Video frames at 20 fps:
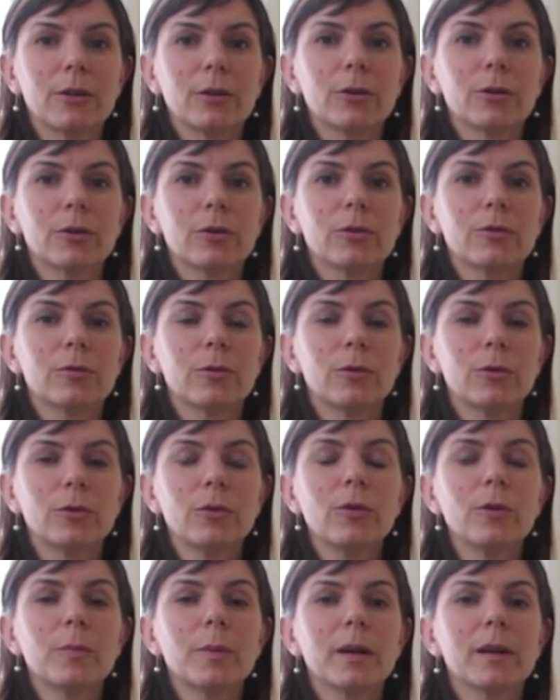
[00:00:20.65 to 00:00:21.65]
cooked
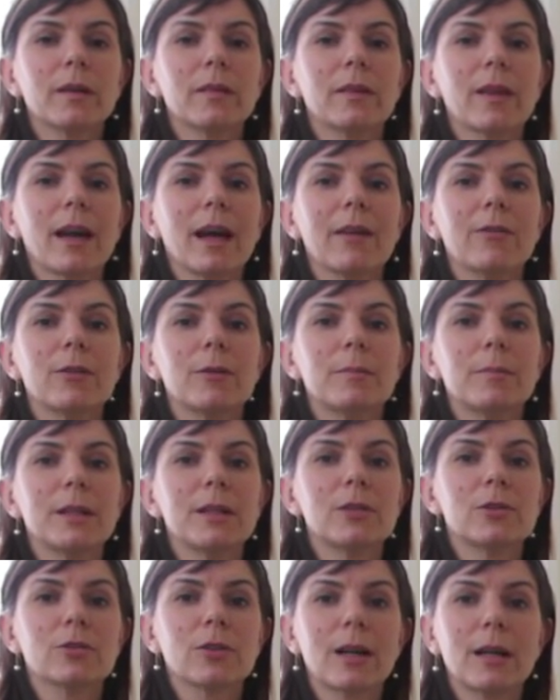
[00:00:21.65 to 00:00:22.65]
foods because they haven't
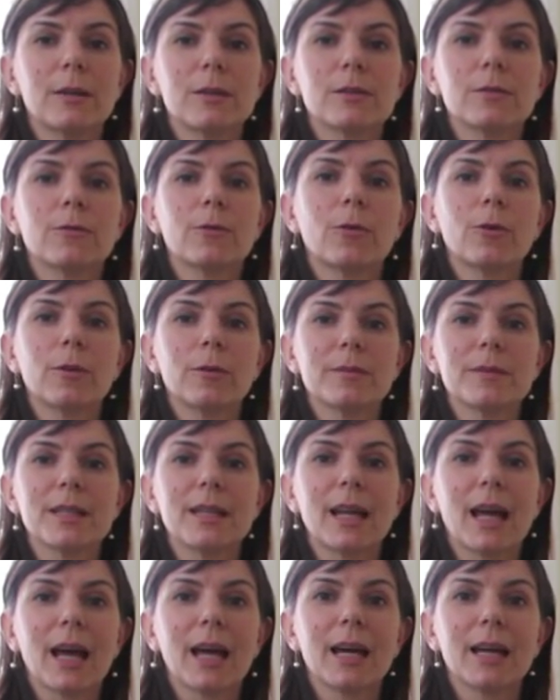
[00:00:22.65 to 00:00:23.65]
been transformed
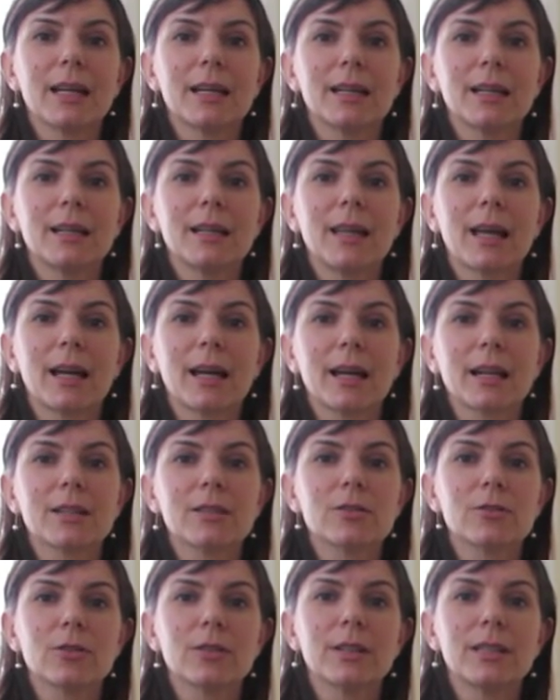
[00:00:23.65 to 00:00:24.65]
and added that
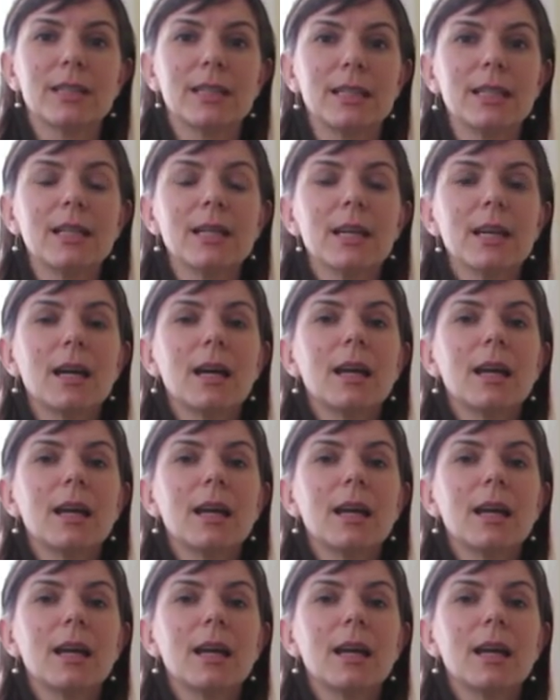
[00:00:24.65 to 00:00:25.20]
extra heat.